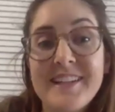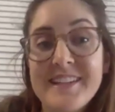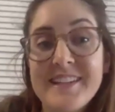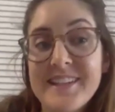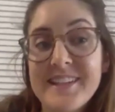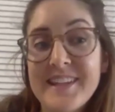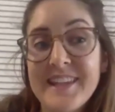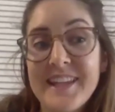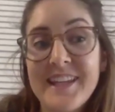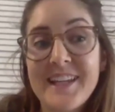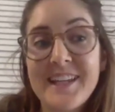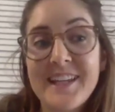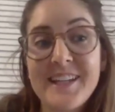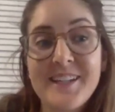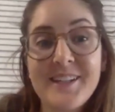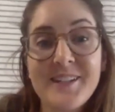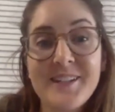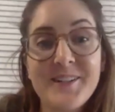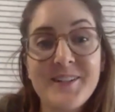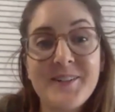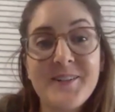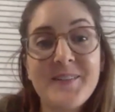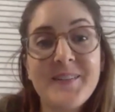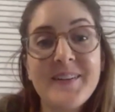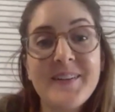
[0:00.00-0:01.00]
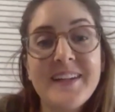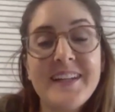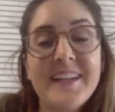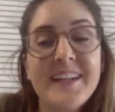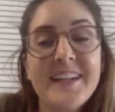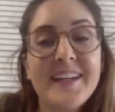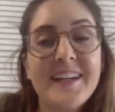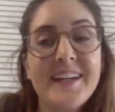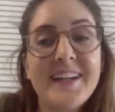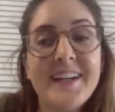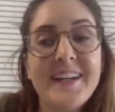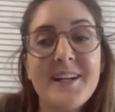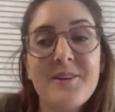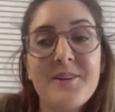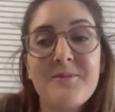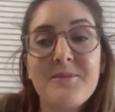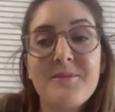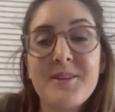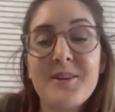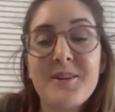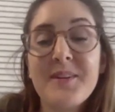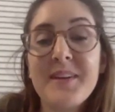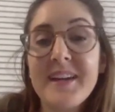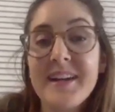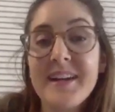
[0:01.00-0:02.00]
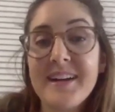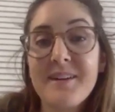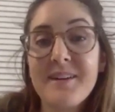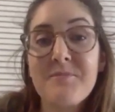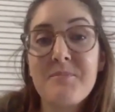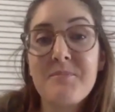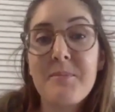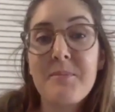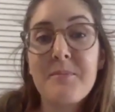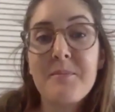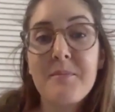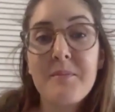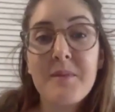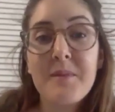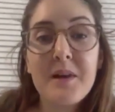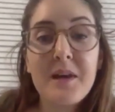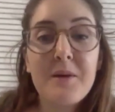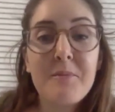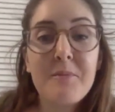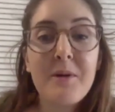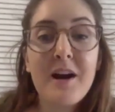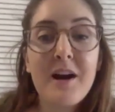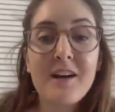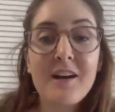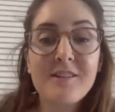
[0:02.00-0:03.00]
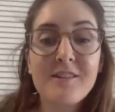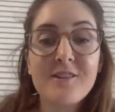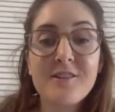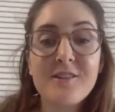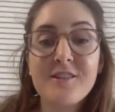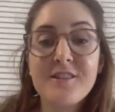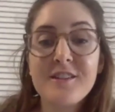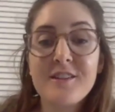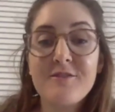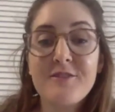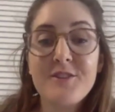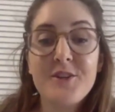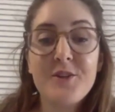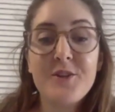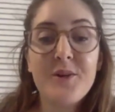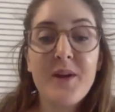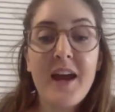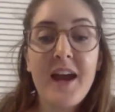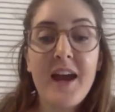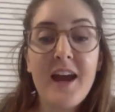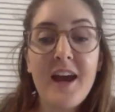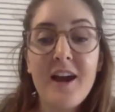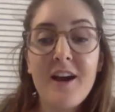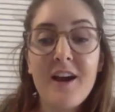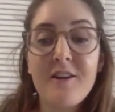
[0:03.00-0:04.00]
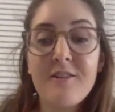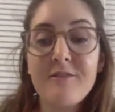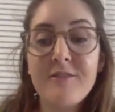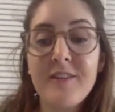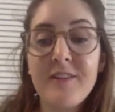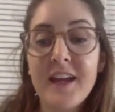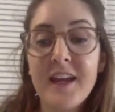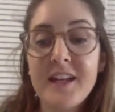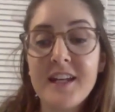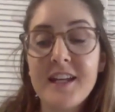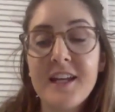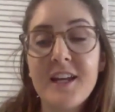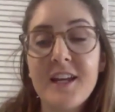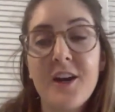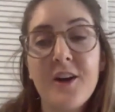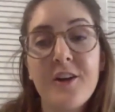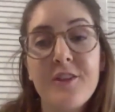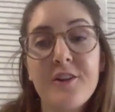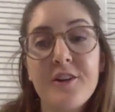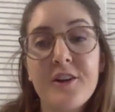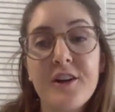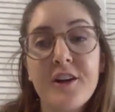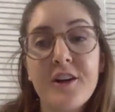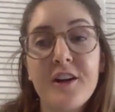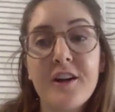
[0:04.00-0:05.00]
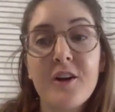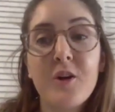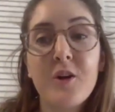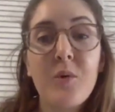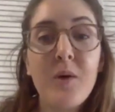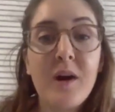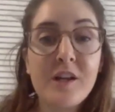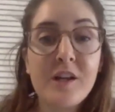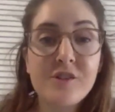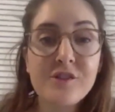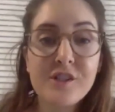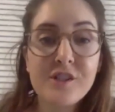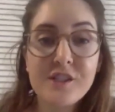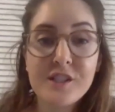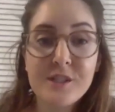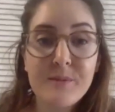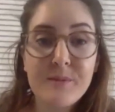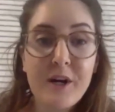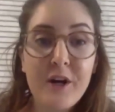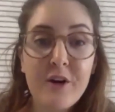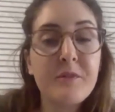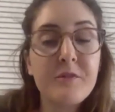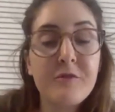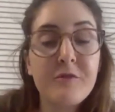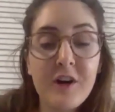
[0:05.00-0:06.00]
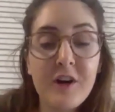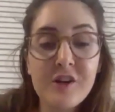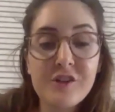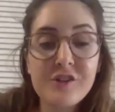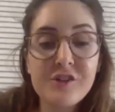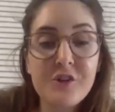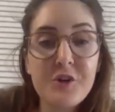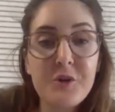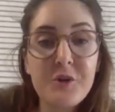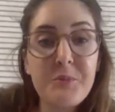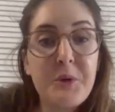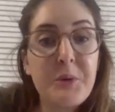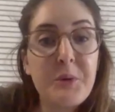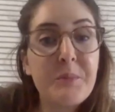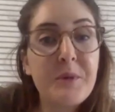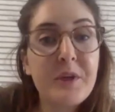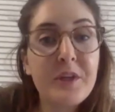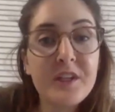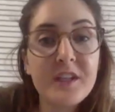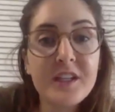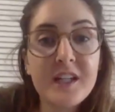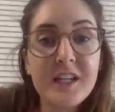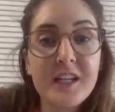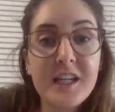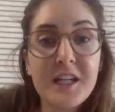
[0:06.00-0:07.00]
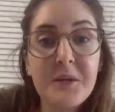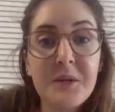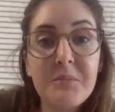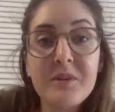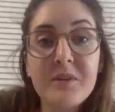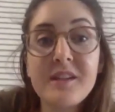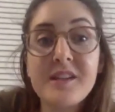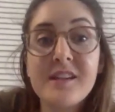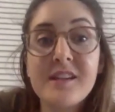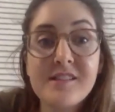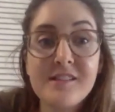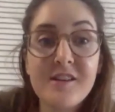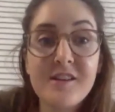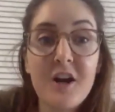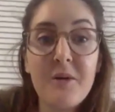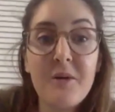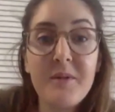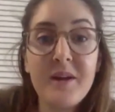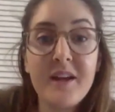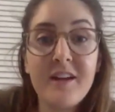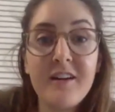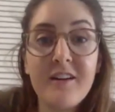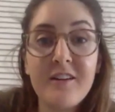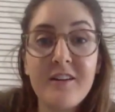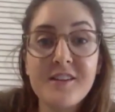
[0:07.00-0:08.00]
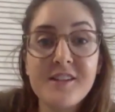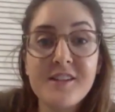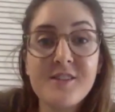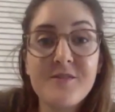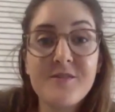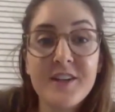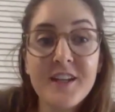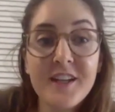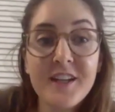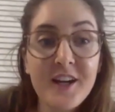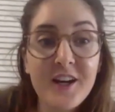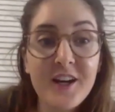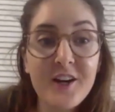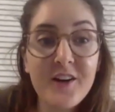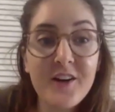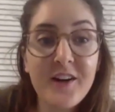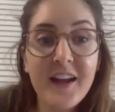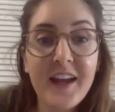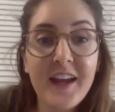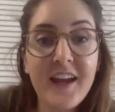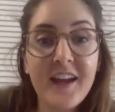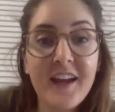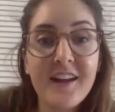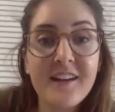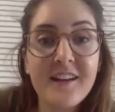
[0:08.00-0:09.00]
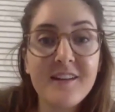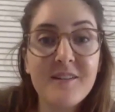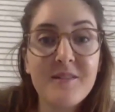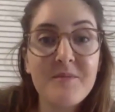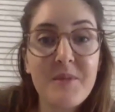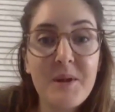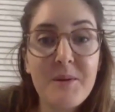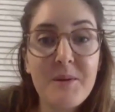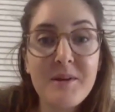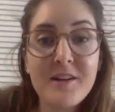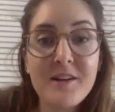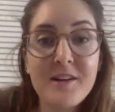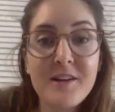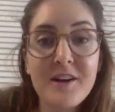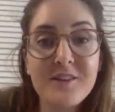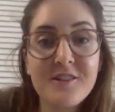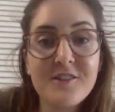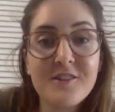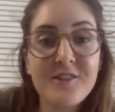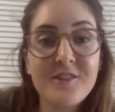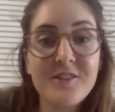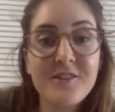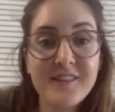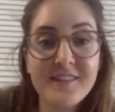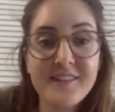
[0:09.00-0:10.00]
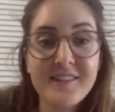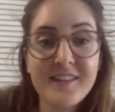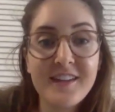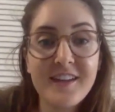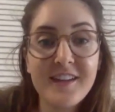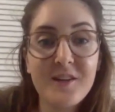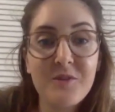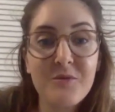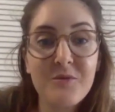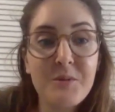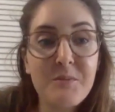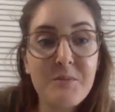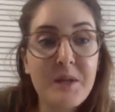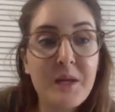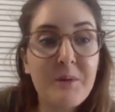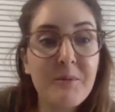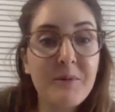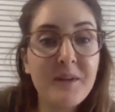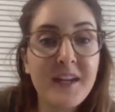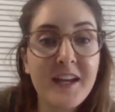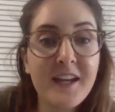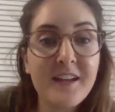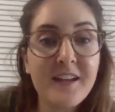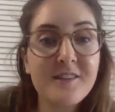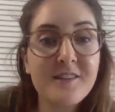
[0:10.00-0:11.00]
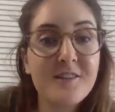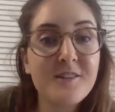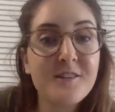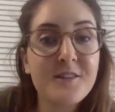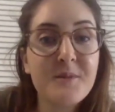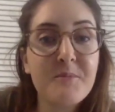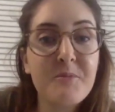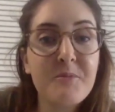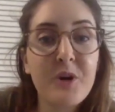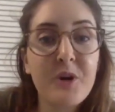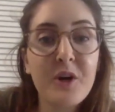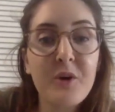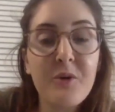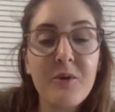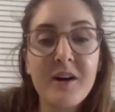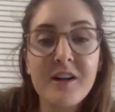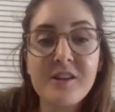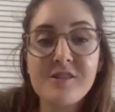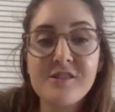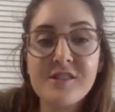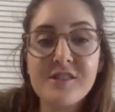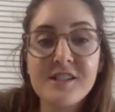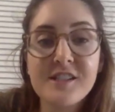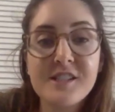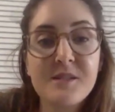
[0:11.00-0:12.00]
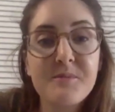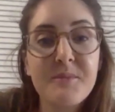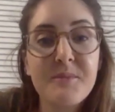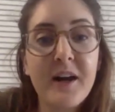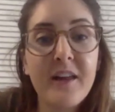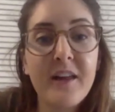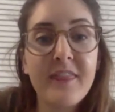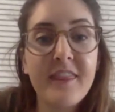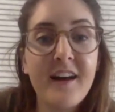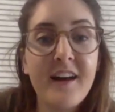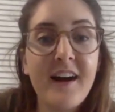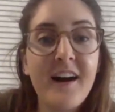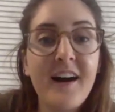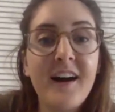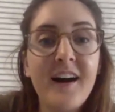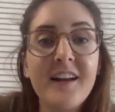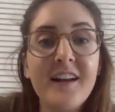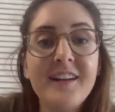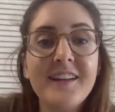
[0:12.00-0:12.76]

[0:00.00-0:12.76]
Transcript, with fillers: Thank you. Um, so, yeah, Boxers, if you have any other questions about functional mobility, please comment on this video, and maybe Dr. Johnson would be able to answer some more questions about that.